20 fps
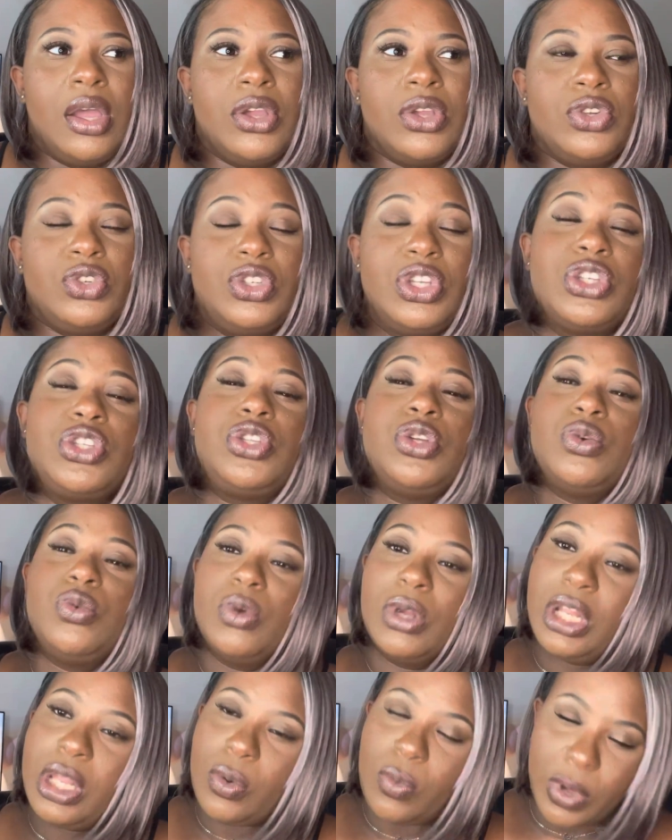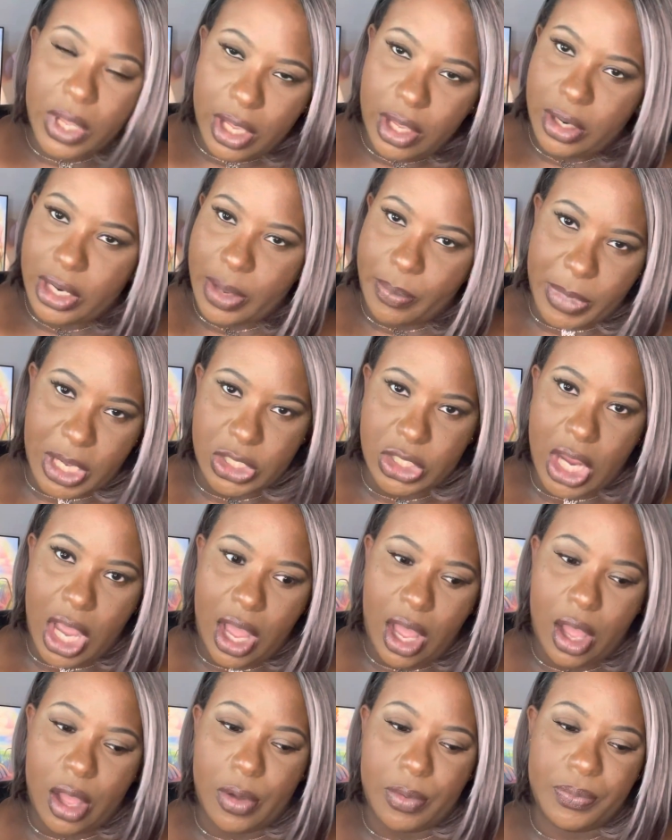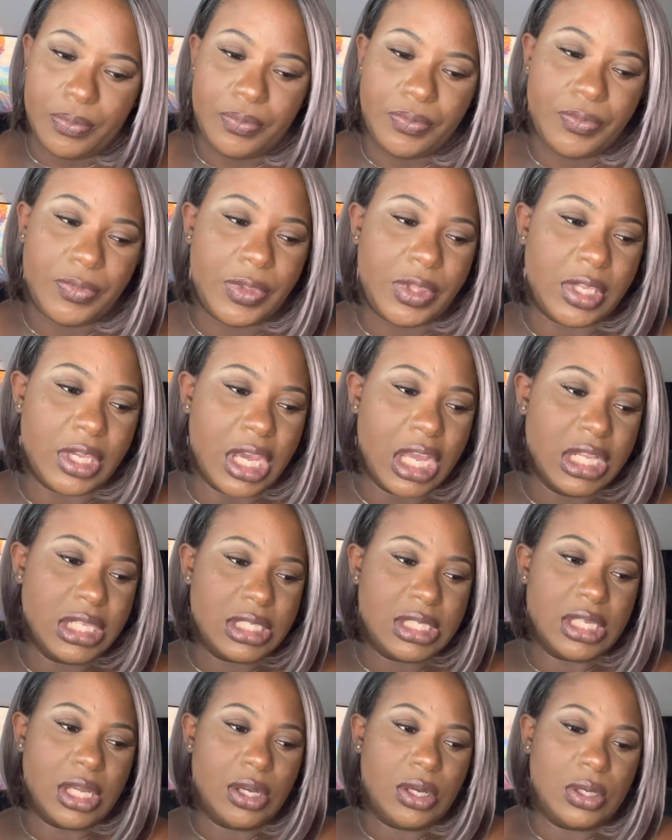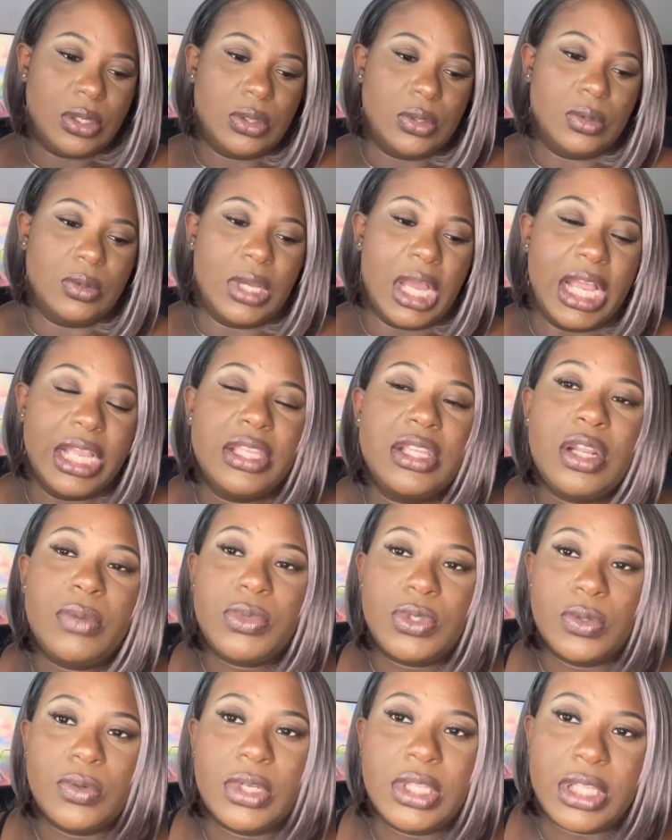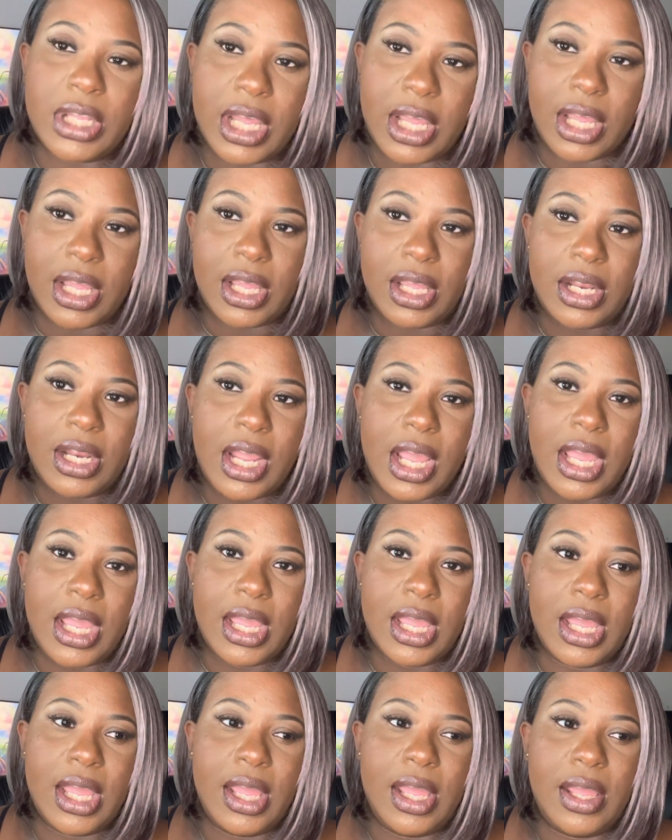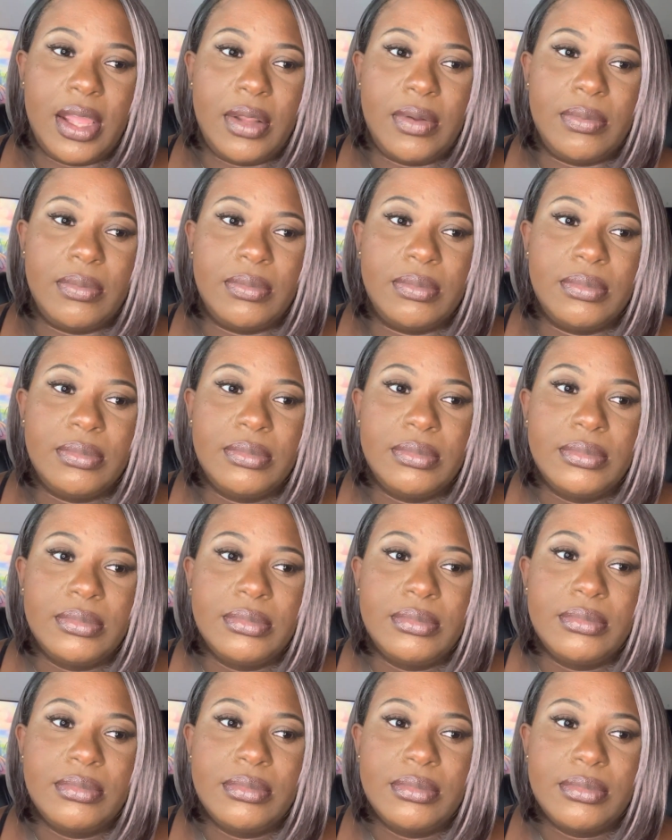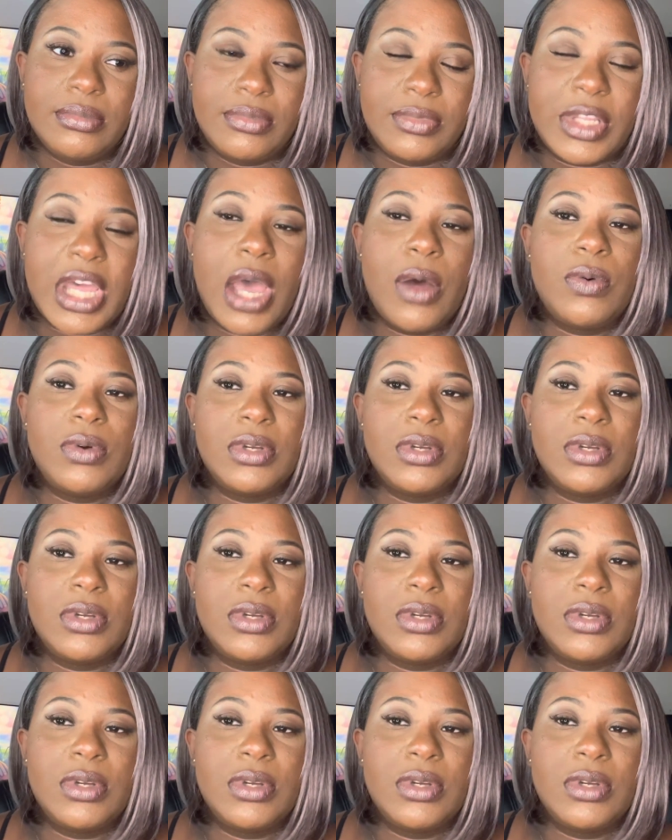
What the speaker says: just do really well at my job. And so I ended up doing that, and I